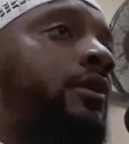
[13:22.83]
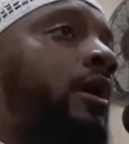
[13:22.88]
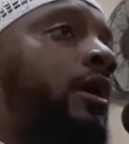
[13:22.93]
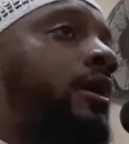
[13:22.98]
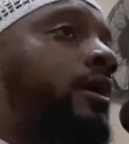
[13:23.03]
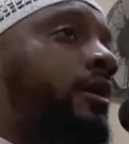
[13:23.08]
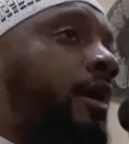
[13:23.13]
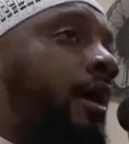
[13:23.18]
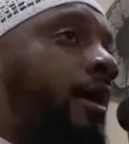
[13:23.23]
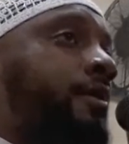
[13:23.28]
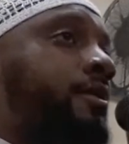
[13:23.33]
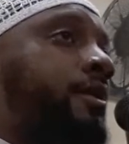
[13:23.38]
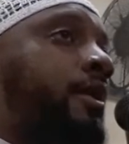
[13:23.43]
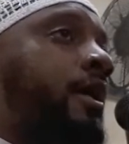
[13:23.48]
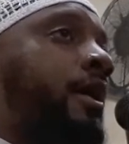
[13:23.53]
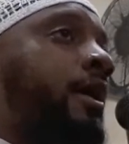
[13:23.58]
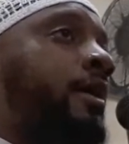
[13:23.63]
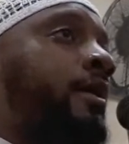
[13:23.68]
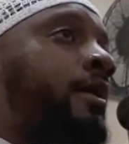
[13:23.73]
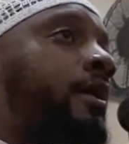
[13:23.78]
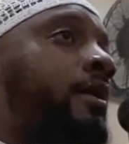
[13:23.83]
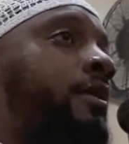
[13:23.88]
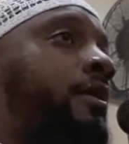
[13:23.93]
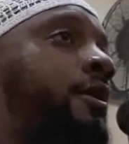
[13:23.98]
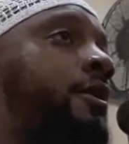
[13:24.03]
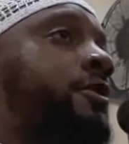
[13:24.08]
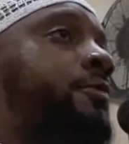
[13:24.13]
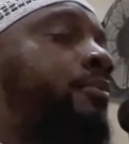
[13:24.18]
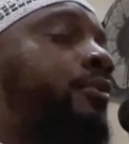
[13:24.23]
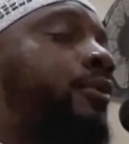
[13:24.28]
Yes, and
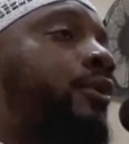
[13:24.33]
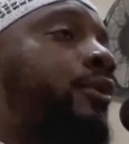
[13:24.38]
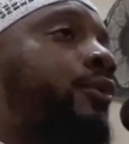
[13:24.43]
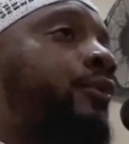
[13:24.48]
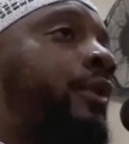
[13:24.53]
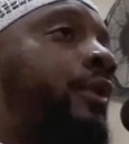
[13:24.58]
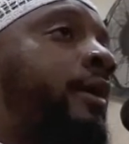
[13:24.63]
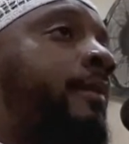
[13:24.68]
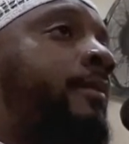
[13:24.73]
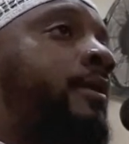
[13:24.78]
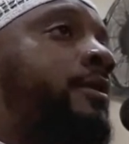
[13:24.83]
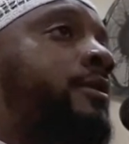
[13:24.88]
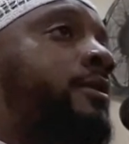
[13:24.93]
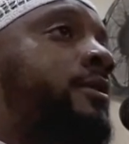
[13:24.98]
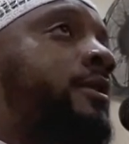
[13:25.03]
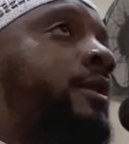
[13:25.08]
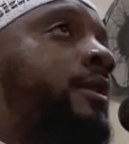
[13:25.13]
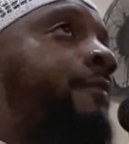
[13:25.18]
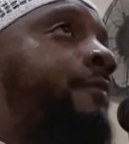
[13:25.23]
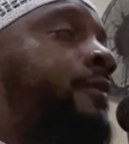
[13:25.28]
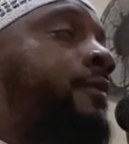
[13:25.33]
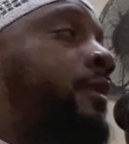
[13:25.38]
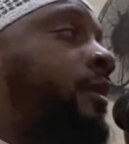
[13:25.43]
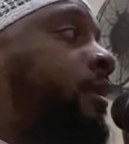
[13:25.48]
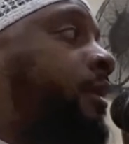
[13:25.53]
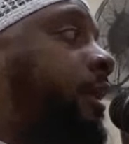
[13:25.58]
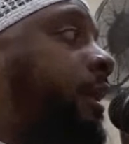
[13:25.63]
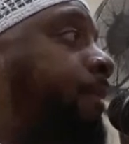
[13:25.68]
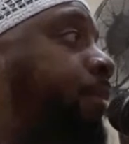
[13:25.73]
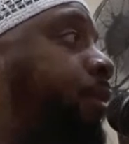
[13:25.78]
this program is
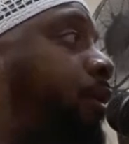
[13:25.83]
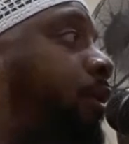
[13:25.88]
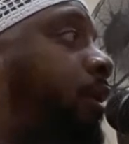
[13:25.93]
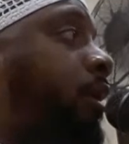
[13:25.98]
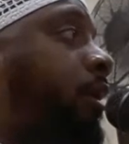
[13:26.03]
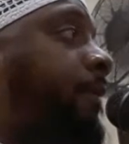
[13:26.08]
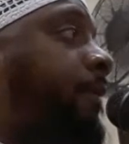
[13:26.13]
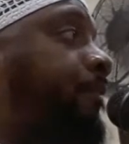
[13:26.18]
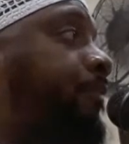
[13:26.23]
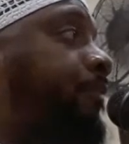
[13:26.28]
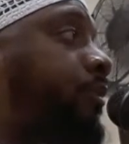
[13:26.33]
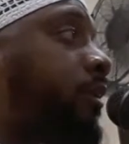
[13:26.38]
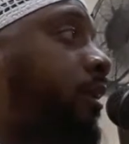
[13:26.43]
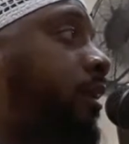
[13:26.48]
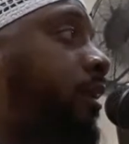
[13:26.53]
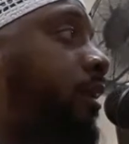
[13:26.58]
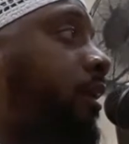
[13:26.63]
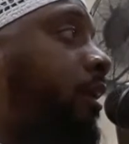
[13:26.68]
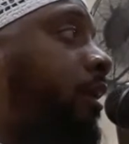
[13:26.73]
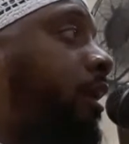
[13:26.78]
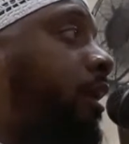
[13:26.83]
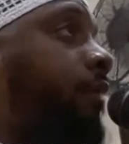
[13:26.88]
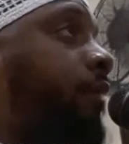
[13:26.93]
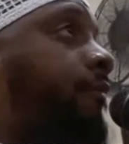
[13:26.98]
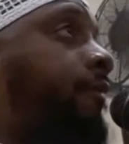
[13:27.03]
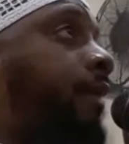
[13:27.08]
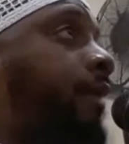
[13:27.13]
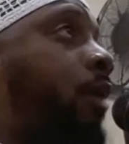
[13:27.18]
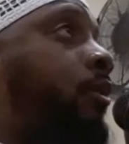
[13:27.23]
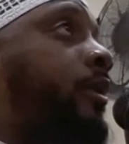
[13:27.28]
definitely part
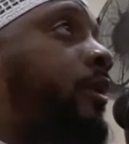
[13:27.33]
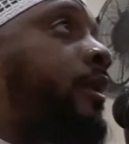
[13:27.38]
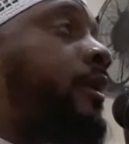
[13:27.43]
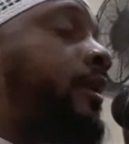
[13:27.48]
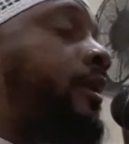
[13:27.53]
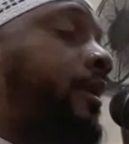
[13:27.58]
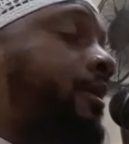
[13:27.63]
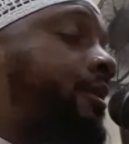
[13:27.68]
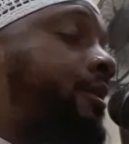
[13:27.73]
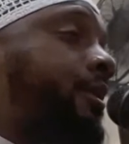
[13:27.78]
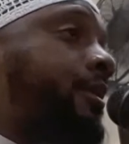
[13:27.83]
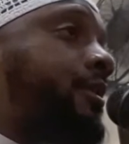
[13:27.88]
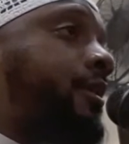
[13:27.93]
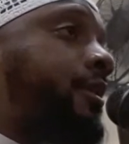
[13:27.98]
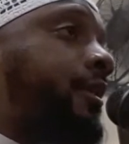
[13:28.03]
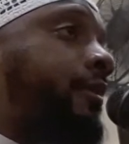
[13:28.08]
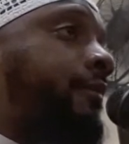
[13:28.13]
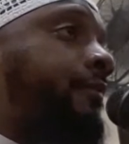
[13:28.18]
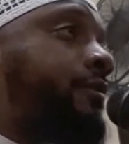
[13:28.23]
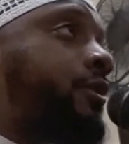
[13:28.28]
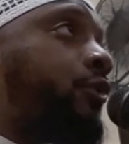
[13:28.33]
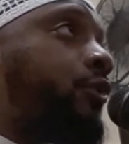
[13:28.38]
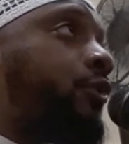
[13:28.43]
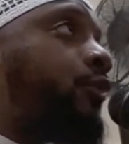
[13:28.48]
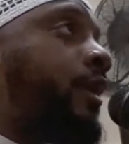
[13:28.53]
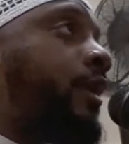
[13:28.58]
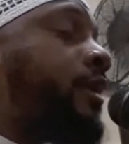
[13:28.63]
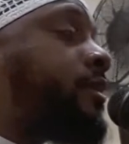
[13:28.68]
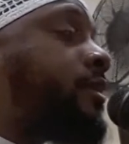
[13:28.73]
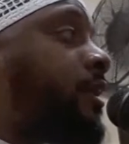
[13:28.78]
of our initiative to
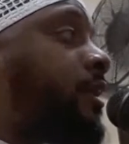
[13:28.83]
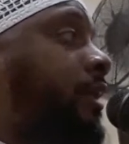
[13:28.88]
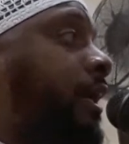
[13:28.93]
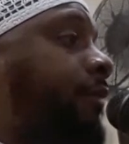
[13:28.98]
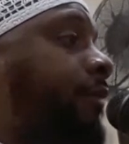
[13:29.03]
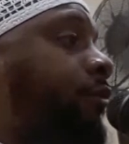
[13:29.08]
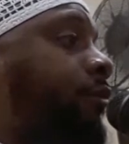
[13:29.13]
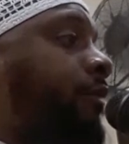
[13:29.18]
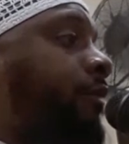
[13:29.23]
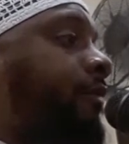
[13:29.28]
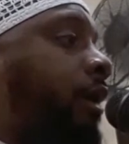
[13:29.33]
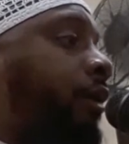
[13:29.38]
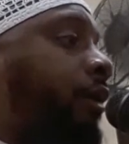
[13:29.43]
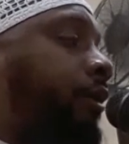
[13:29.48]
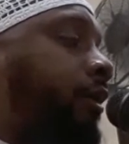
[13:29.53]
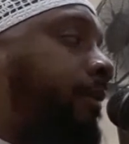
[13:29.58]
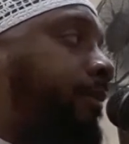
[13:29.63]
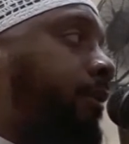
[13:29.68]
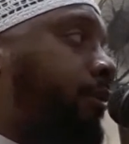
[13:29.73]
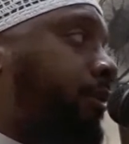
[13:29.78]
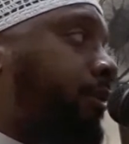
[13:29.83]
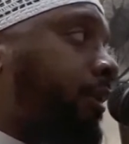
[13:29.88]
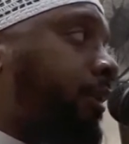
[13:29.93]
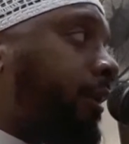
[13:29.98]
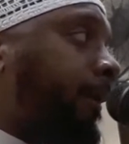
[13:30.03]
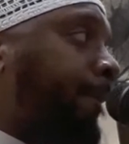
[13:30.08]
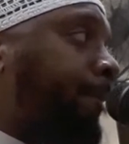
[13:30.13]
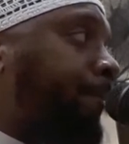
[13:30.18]
raise the level of our community.